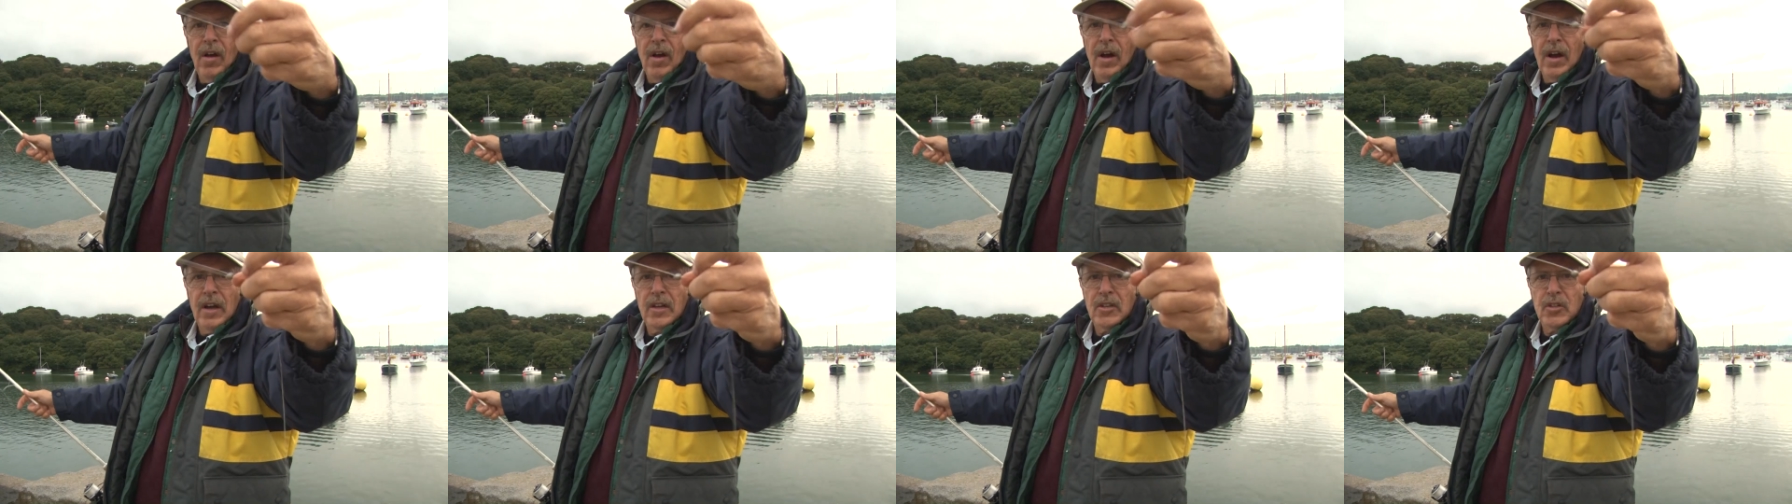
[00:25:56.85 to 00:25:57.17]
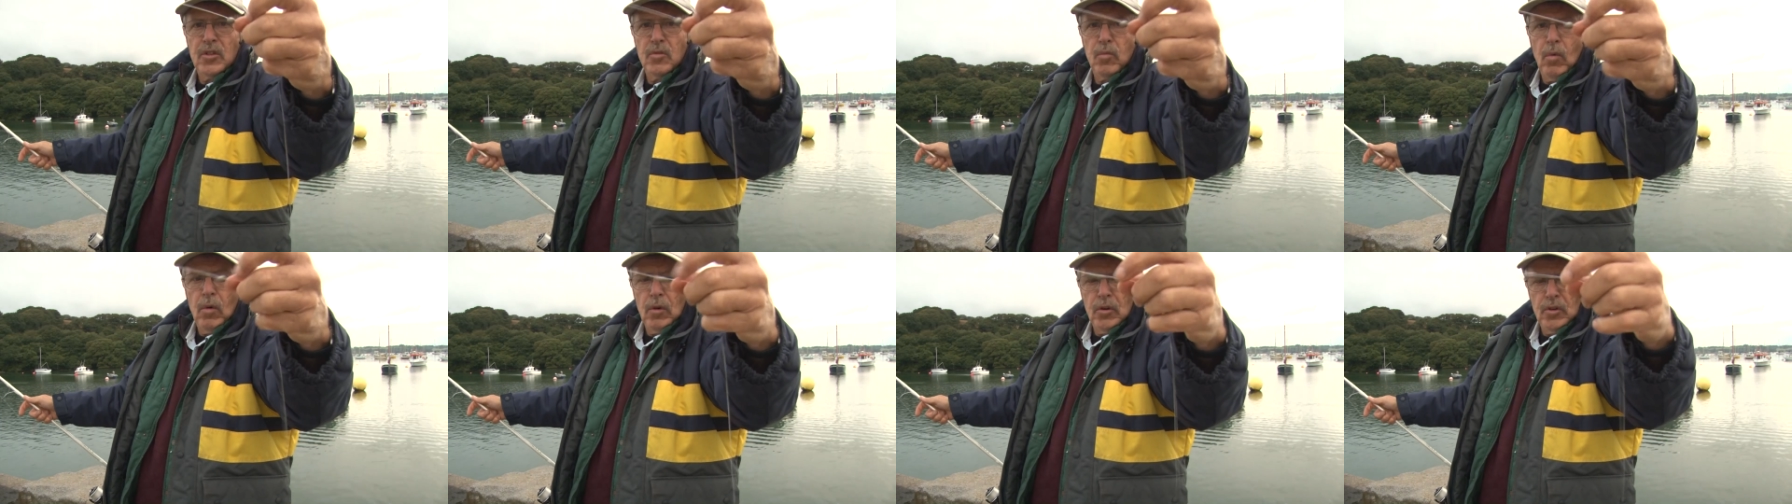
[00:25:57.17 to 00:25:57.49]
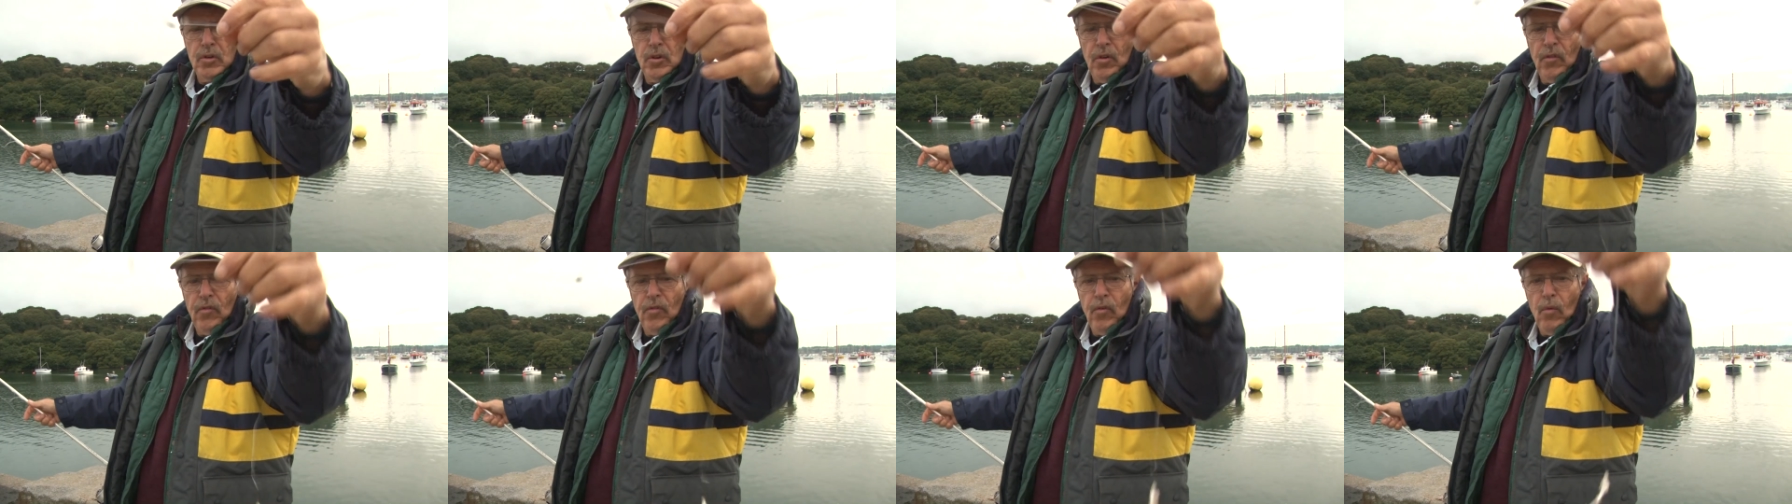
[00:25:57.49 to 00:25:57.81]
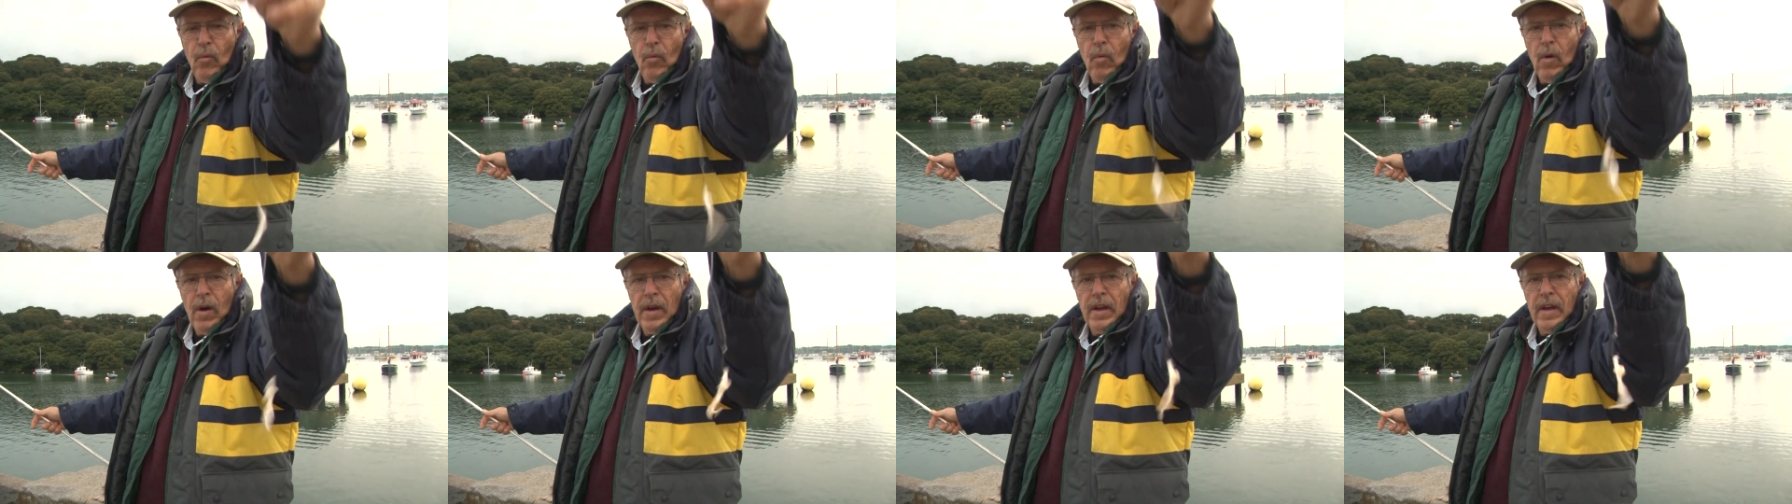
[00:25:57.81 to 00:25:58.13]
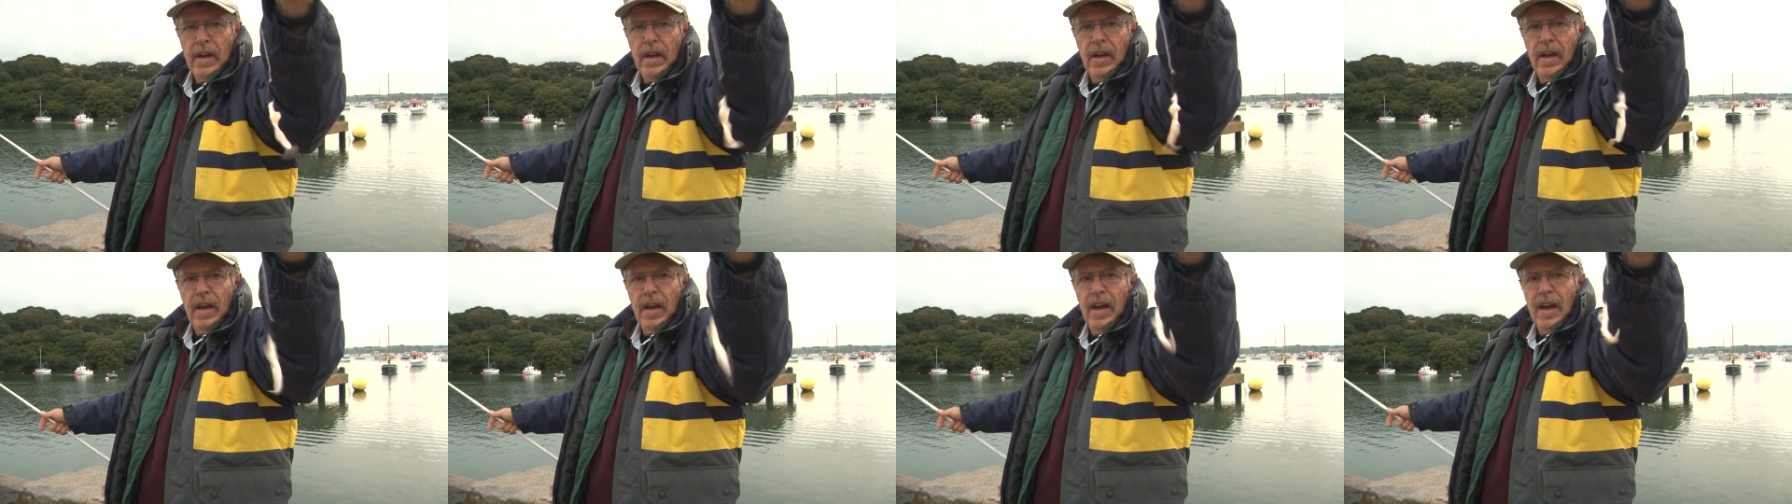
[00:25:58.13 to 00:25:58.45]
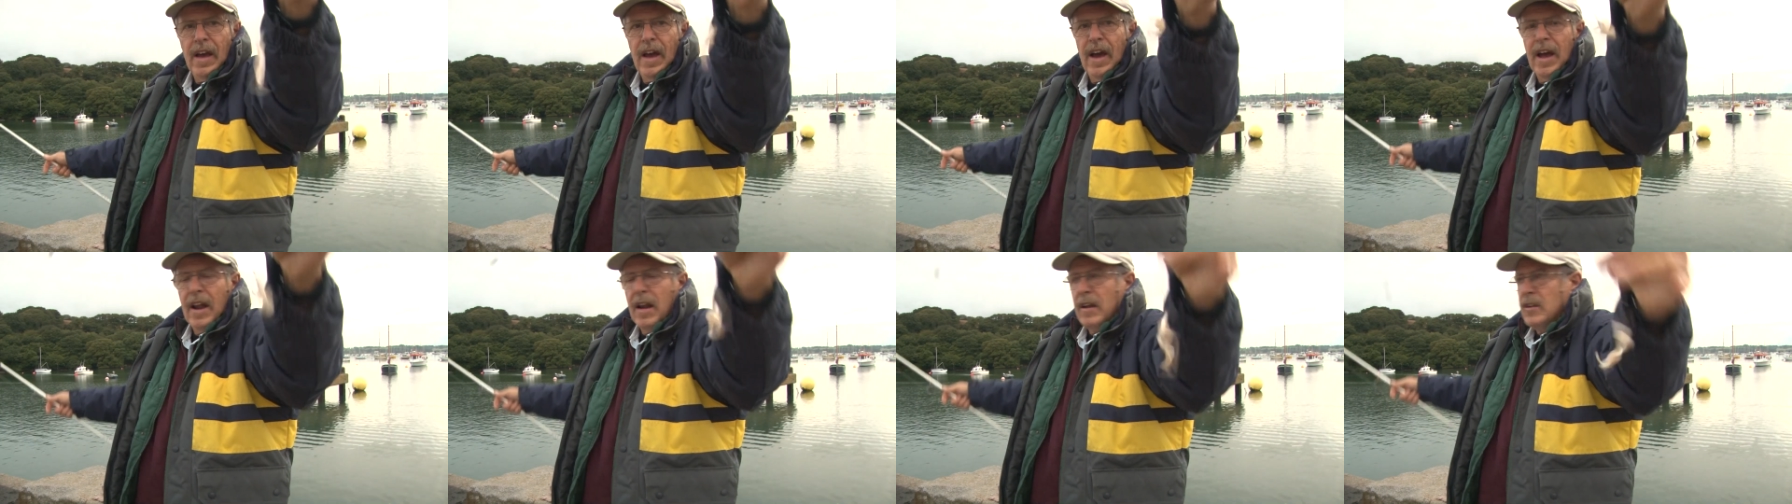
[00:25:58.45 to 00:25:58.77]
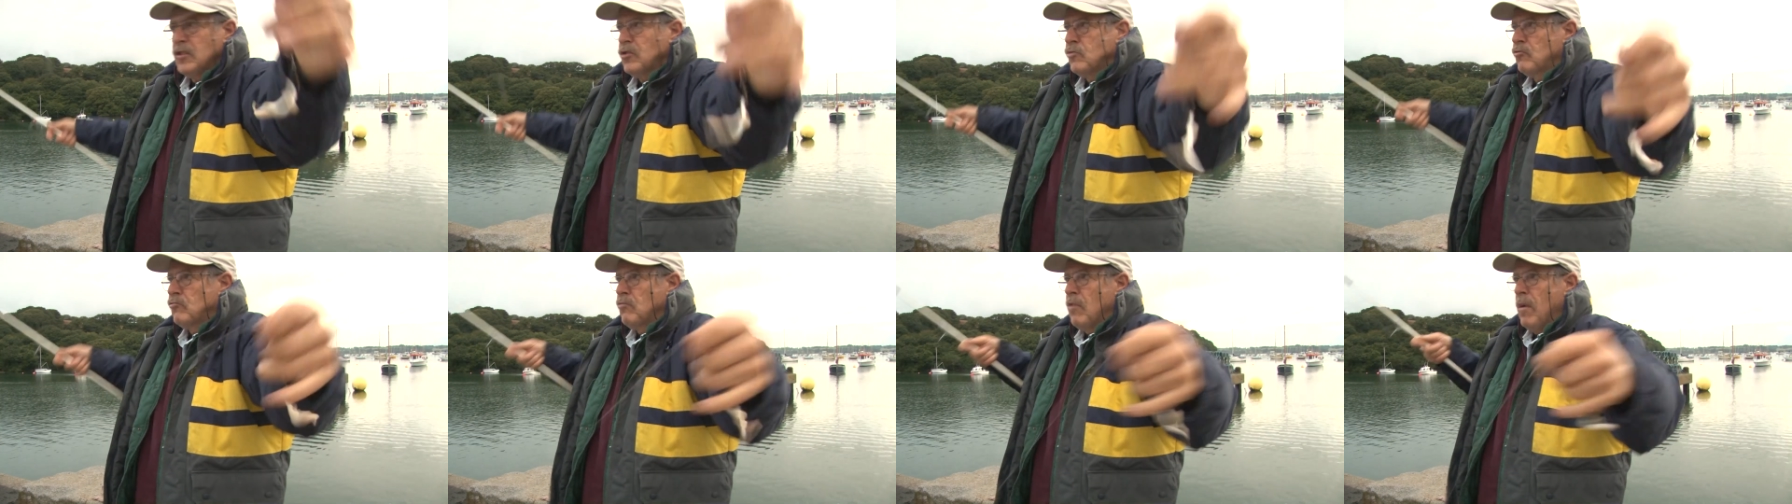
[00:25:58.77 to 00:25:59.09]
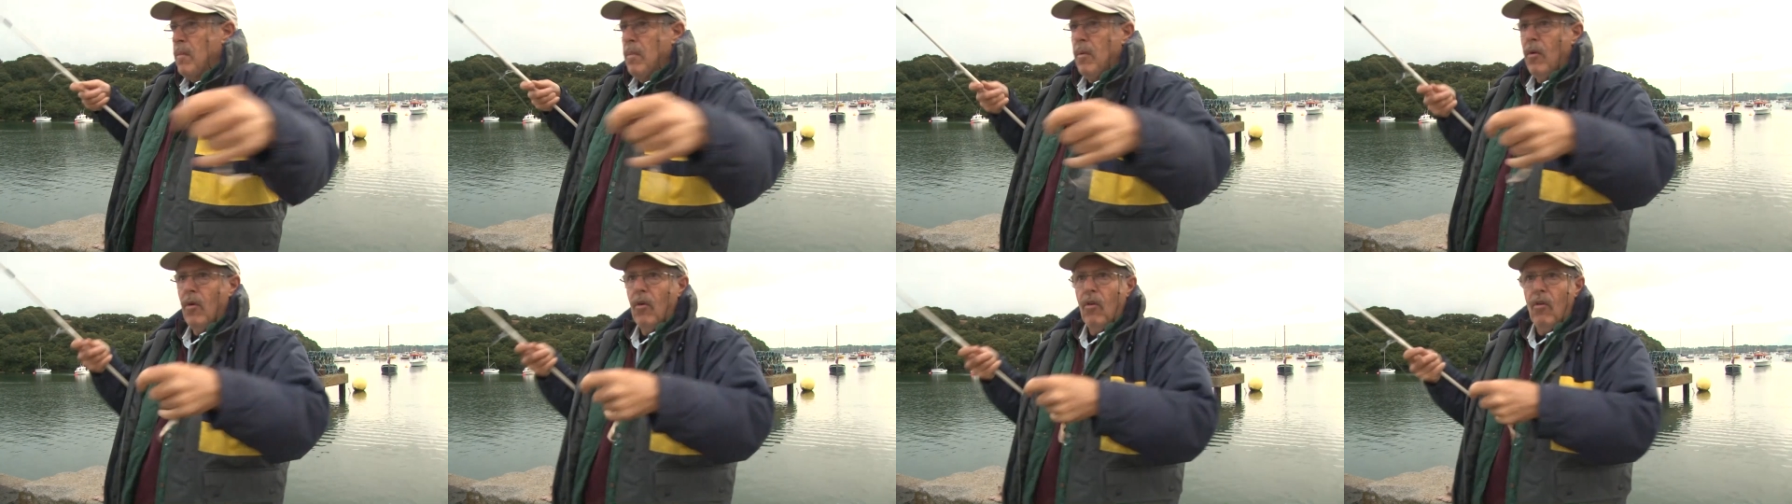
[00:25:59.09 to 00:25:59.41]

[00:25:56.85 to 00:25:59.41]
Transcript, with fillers: a swan shot for weight, and a strip